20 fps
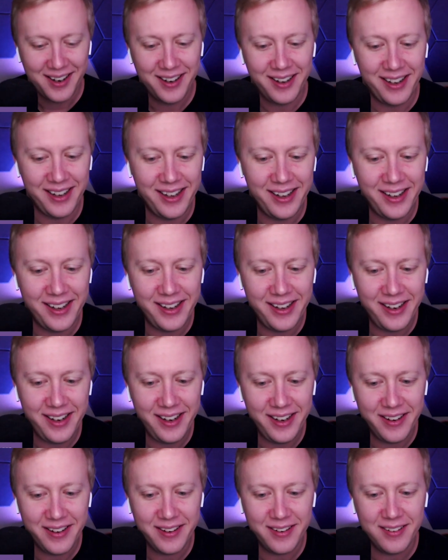uh,
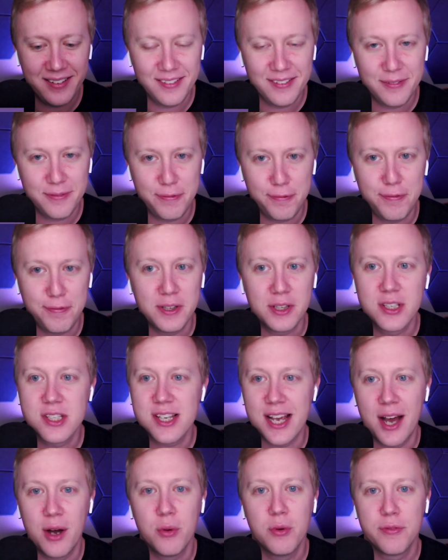fills
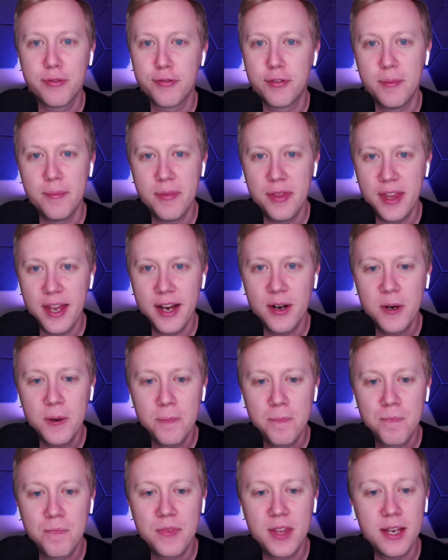out from there.